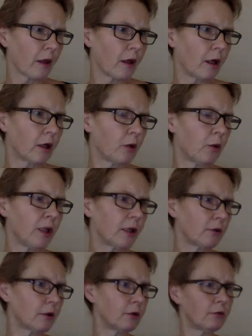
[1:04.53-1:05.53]
A quick
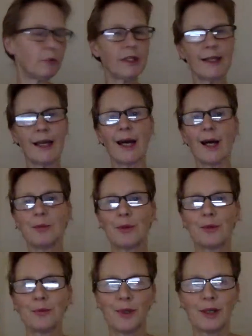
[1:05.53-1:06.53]
recap
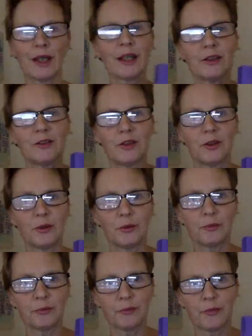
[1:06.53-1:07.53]
on what I do.
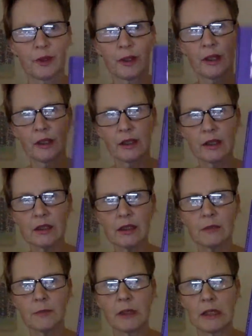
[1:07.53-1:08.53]
This
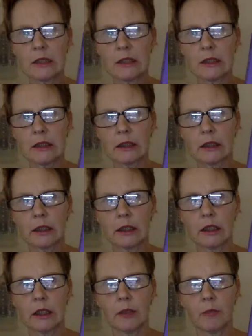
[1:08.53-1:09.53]
is
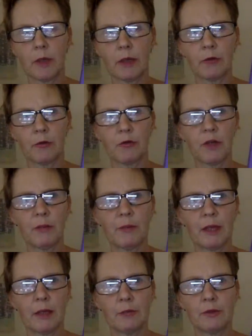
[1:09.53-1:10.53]
basically about three
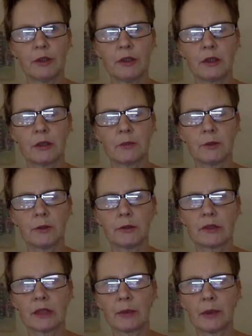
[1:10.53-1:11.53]
main
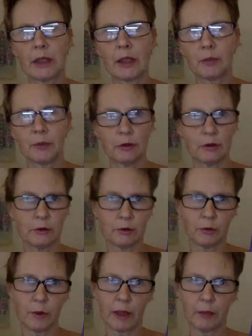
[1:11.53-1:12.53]
principles that will help you lose
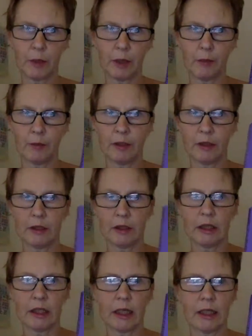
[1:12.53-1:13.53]
weight
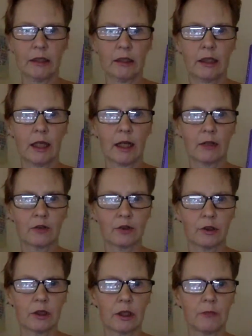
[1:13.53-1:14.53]
permanently and
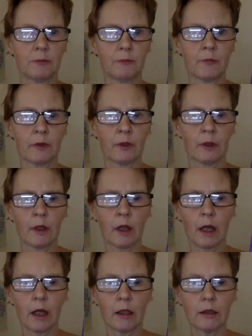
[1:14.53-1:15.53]
naturally.
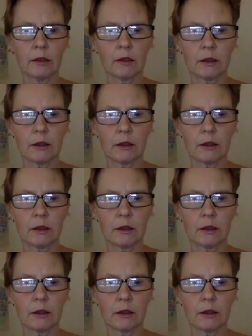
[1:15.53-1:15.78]
And